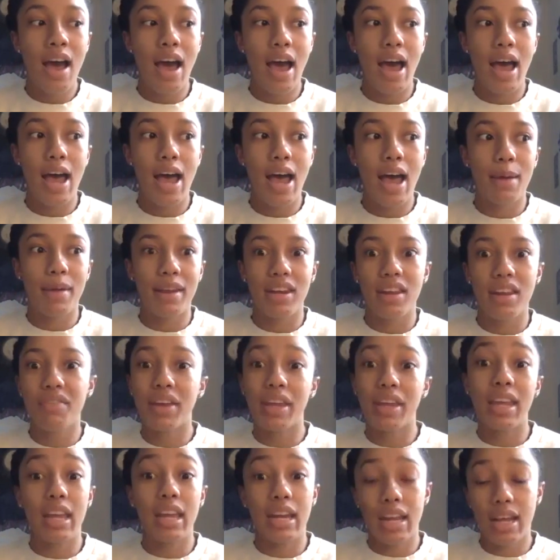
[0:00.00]
And
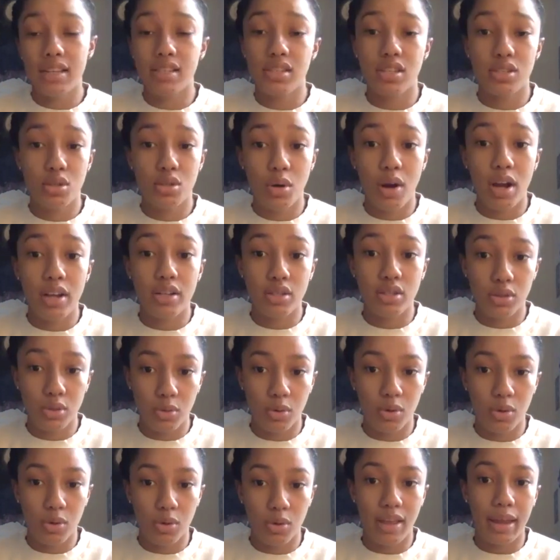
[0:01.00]
even getting us into our
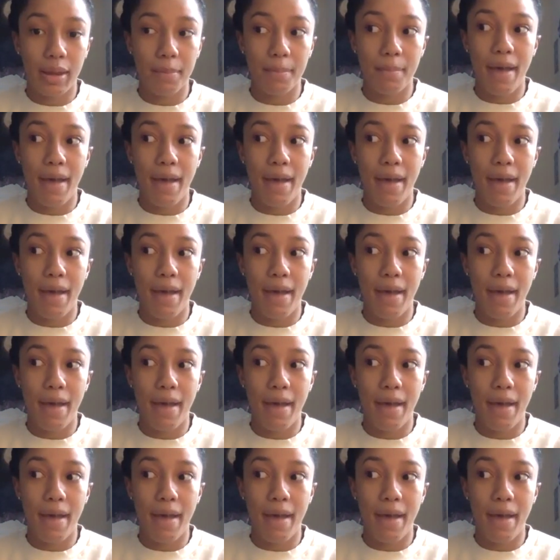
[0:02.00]
school, like